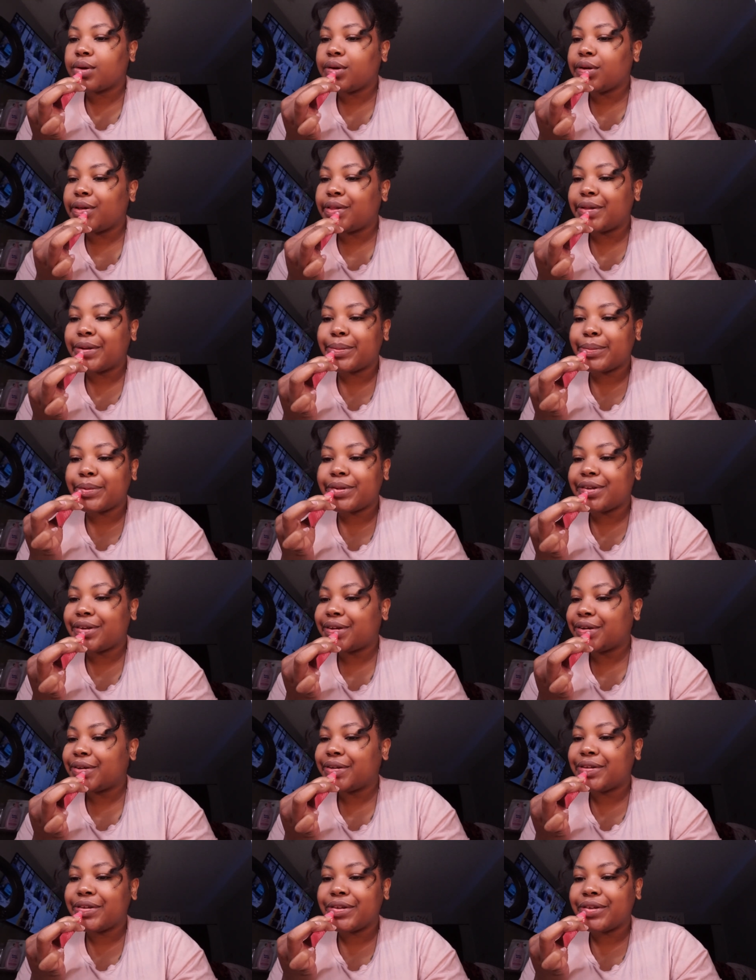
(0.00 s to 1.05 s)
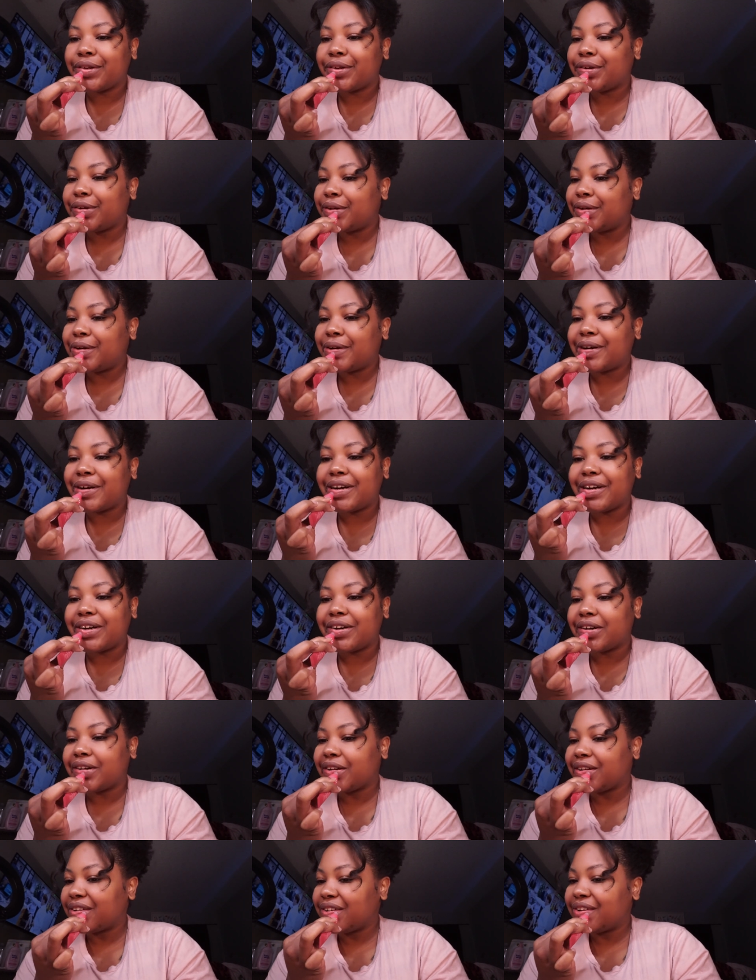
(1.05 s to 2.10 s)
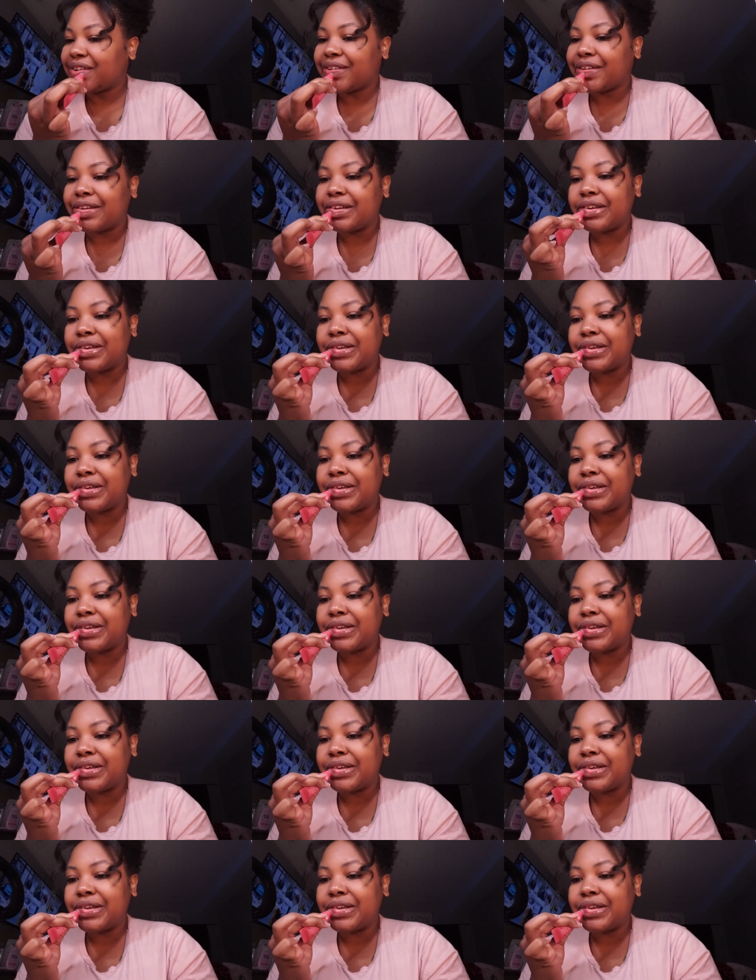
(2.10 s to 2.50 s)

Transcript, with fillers: My lips are so dry.